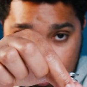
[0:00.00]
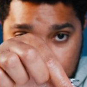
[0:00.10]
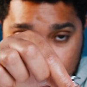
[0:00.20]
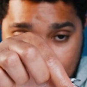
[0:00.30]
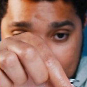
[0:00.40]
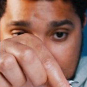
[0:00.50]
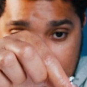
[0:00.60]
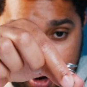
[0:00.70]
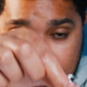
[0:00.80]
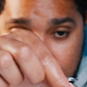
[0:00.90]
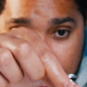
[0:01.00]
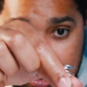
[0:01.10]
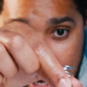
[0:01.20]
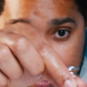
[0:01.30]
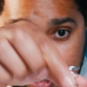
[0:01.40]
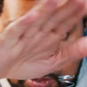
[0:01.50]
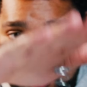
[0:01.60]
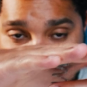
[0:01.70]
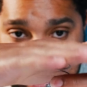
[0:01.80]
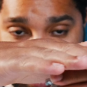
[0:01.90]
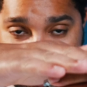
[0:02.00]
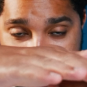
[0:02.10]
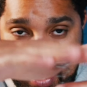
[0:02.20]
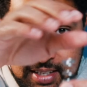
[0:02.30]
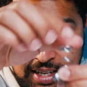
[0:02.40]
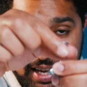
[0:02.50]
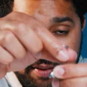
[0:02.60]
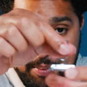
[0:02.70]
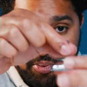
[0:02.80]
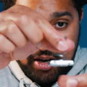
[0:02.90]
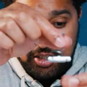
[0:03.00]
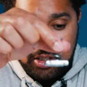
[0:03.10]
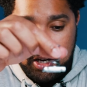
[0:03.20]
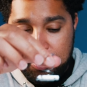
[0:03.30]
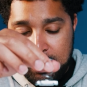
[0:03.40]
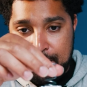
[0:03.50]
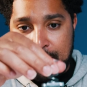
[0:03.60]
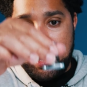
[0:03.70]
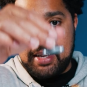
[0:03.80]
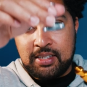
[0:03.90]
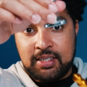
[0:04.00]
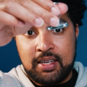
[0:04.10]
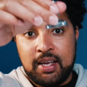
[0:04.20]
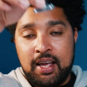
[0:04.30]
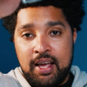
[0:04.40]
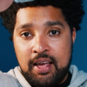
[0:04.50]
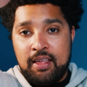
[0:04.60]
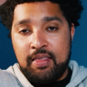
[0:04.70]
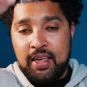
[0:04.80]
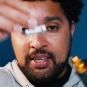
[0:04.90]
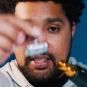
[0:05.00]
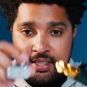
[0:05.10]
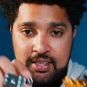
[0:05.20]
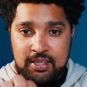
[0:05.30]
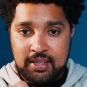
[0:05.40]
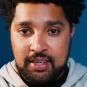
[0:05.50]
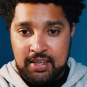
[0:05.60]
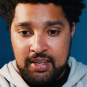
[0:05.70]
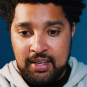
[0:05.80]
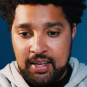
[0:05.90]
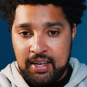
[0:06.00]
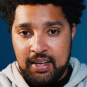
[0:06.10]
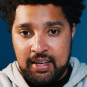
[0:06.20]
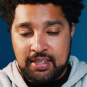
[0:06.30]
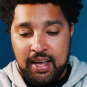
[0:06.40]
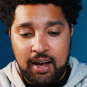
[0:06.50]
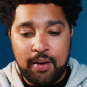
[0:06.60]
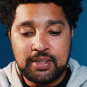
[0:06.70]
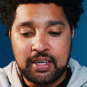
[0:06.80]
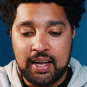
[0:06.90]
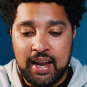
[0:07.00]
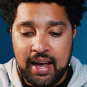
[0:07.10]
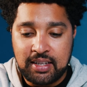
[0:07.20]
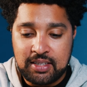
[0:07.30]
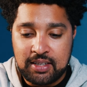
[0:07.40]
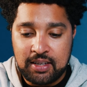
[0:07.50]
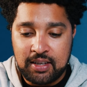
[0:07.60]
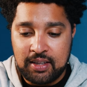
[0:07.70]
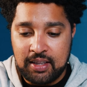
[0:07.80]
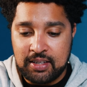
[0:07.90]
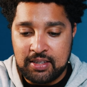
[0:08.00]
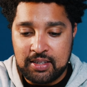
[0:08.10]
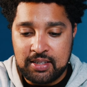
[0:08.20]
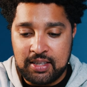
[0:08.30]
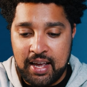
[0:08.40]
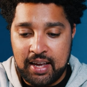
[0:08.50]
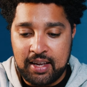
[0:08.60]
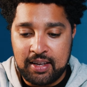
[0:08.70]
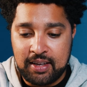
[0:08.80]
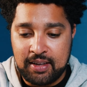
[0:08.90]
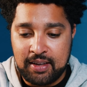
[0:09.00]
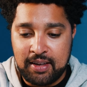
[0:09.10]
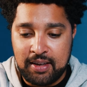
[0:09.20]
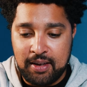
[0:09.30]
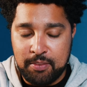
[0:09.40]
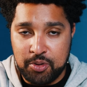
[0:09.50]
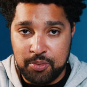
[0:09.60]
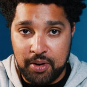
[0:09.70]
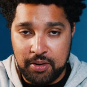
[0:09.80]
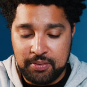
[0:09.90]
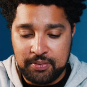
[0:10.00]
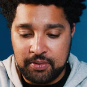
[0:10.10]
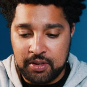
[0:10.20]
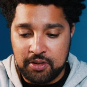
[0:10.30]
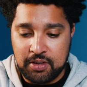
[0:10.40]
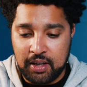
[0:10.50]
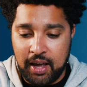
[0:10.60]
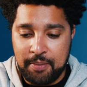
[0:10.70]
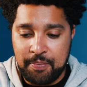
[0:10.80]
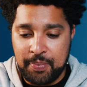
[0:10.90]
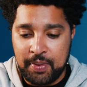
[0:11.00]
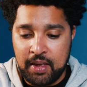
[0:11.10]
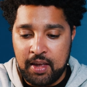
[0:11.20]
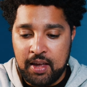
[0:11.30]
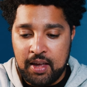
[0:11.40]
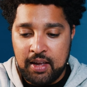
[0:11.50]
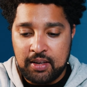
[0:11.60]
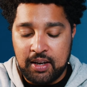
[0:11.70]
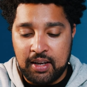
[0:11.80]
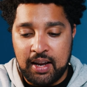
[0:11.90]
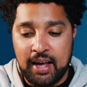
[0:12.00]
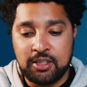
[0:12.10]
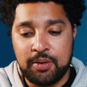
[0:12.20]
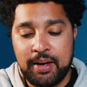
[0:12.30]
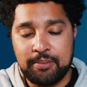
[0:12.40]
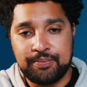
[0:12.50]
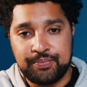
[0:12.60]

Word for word: drop into those hooks, and the spring is gonna give it pressure to hold it in place. This is then going to connect this stick, boom pole, for those in the game, gonna connect to it.